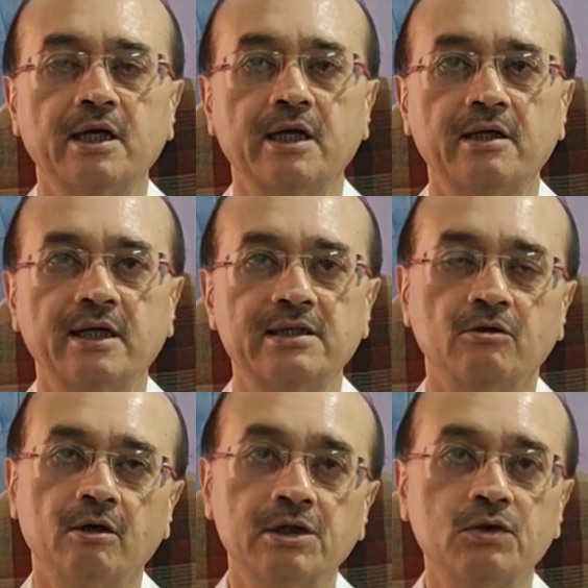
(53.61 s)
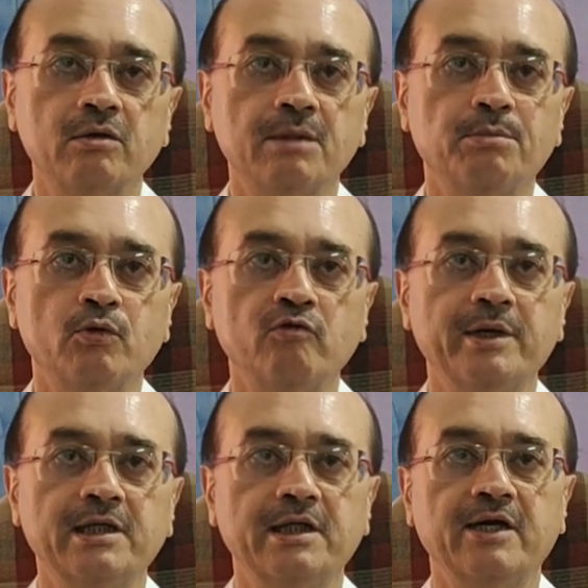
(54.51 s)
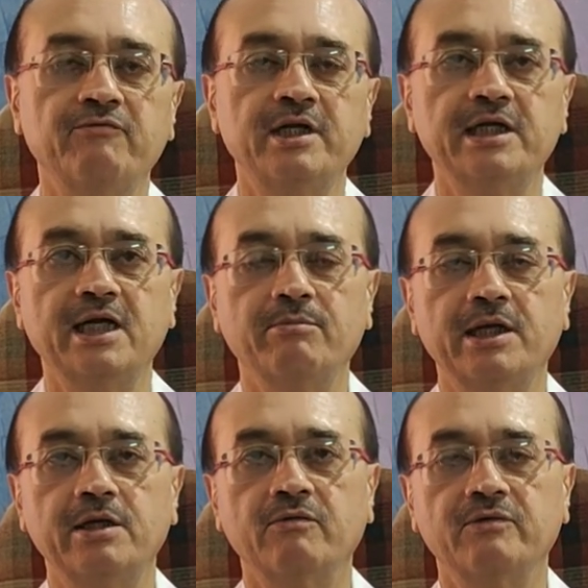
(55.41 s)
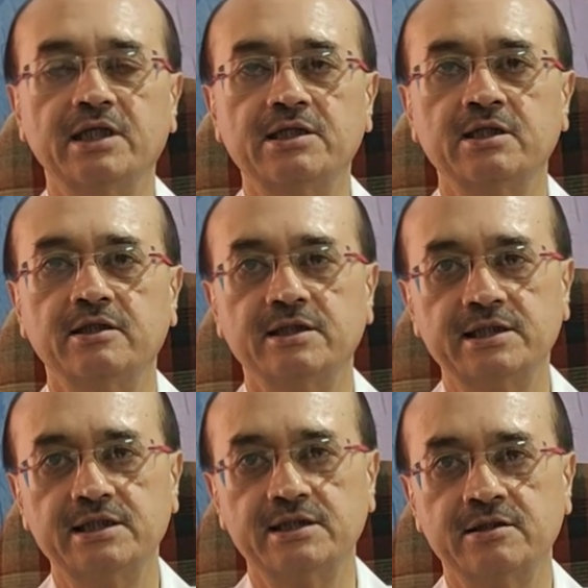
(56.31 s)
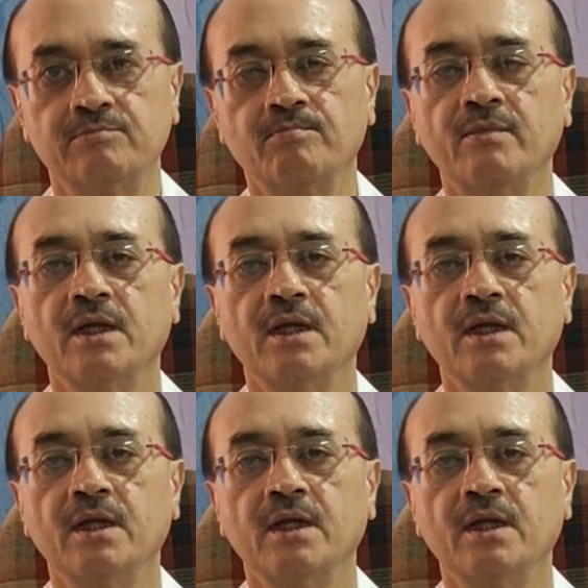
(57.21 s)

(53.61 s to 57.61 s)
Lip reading: and has also approved by the FDA in many of these diseases.